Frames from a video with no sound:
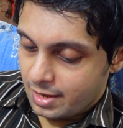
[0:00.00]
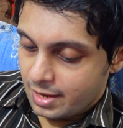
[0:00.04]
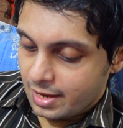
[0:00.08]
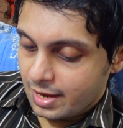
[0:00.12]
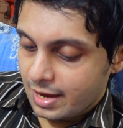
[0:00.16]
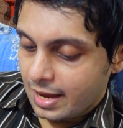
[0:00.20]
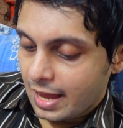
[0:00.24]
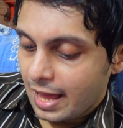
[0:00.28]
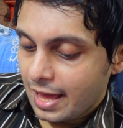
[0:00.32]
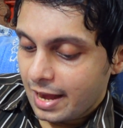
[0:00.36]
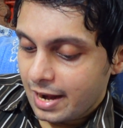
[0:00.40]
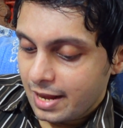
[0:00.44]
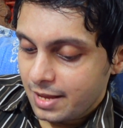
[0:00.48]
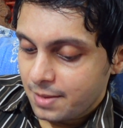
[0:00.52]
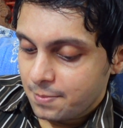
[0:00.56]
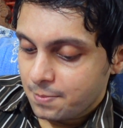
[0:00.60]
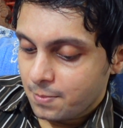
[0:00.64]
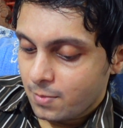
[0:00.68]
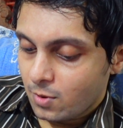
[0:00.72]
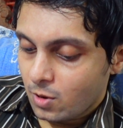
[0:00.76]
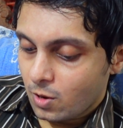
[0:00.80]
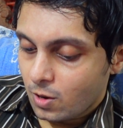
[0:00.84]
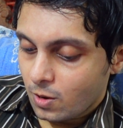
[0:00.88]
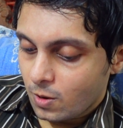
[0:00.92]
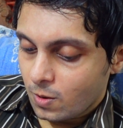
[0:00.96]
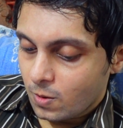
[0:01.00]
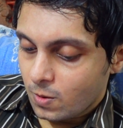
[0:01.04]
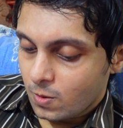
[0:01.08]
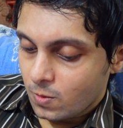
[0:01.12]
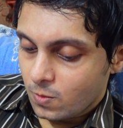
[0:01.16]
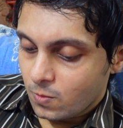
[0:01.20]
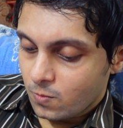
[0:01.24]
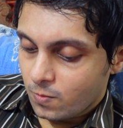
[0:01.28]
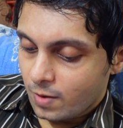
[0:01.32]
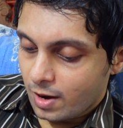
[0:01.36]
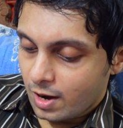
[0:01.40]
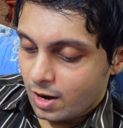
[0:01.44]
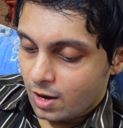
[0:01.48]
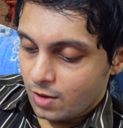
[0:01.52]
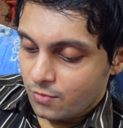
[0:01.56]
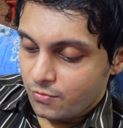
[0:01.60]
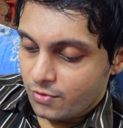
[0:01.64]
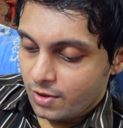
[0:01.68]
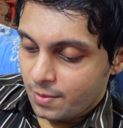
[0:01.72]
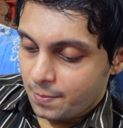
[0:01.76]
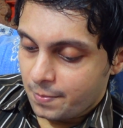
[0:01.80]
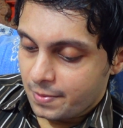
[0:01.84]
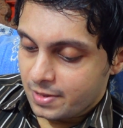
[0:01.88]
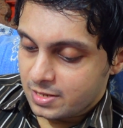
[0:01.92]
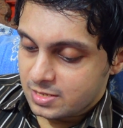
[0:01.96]
Can I borrow one of
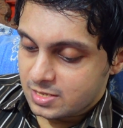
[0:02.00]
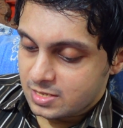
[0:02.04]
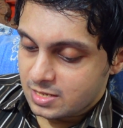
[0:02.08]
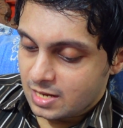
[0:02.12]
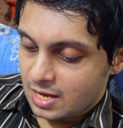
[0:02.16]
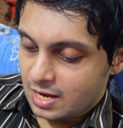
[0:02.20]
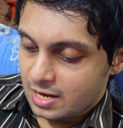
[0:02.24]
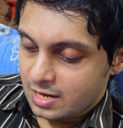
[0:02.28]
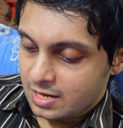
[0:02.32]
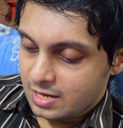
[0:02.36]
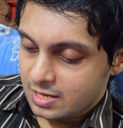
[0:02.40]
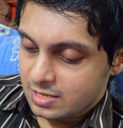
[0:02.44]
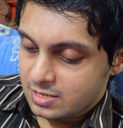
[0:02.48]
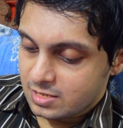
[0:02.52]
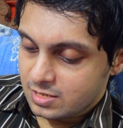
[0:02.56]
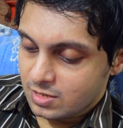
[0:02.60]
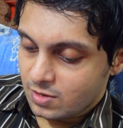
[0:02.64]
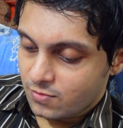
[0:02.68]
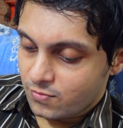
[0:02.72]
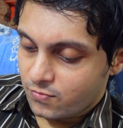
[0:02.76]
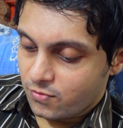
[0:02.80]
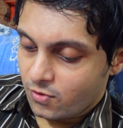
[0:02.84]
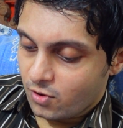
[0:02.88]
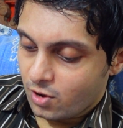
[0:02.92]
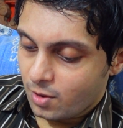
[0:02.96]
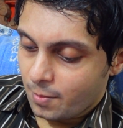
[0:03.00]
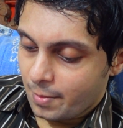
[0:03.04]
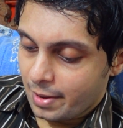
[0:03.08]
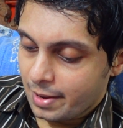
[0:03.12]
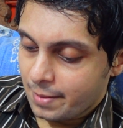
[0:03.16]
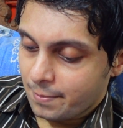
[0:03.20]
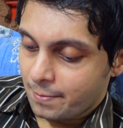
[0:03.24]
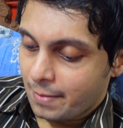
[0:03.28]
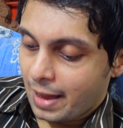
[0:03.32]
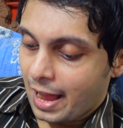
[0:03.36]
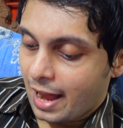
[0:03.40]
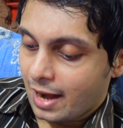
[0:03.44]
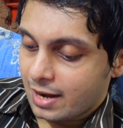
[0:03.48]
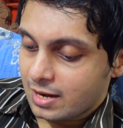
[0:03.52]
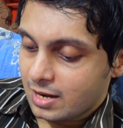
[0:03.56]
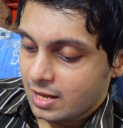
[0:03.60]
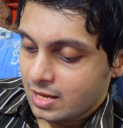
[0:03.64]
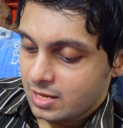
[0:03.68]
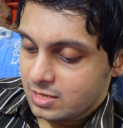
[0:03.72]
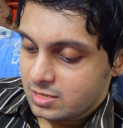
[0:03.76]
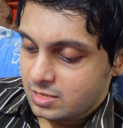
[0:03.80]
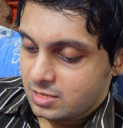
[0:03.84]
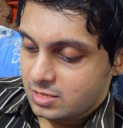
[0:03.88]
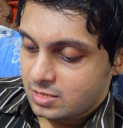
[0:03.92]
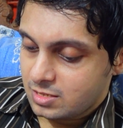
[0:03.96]
your personalities for my bad
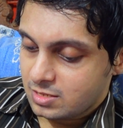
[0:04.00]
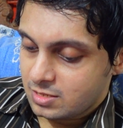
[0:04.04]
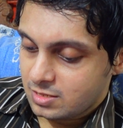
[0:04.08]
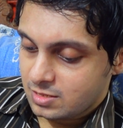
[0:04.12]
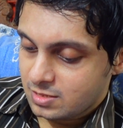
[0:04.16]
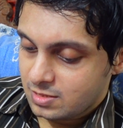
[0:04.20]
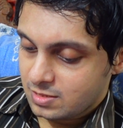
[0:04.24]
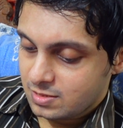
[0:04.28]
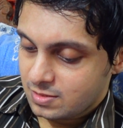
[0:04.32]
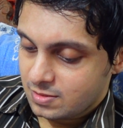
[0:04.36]
days?